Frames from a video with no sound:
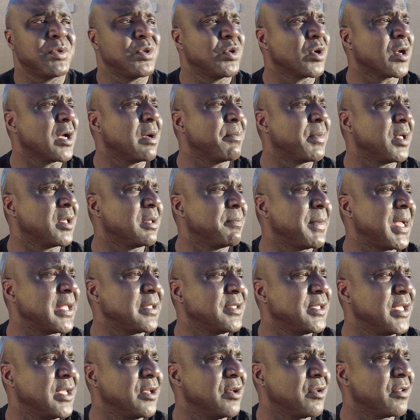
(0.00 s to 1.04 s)
You're gonna be able to make
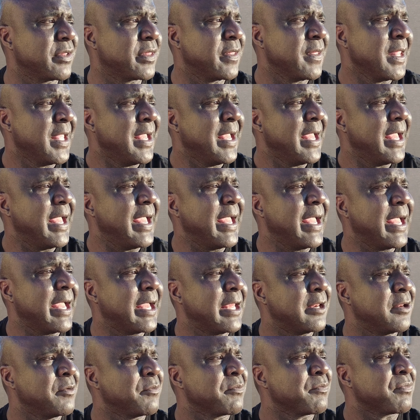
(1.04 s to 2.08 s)
deals,
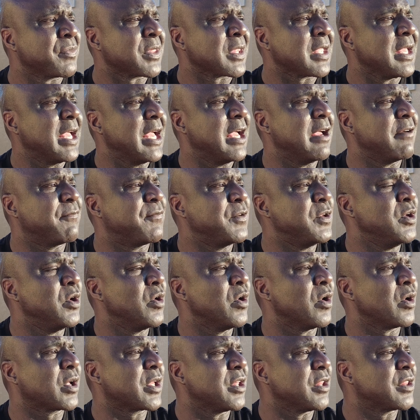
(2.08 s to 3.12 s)
and if
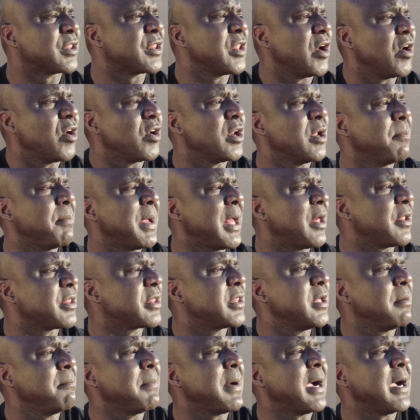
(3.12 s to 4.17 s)
you're concerned about
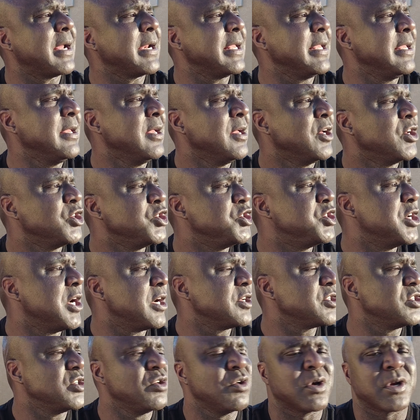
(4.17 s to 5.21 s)
somebody
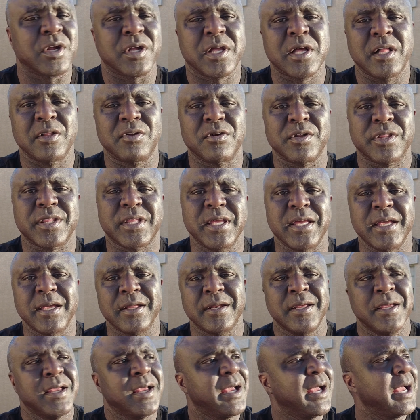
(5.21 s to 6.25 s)
judging you on the color of the skin,
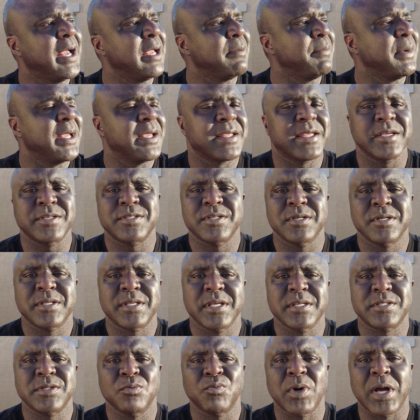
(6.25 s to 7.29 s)
hey man, get your
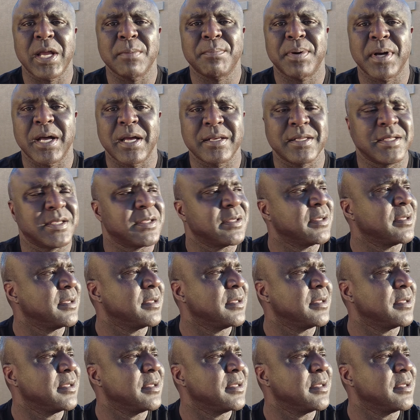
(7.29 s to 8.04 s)
get your white partner.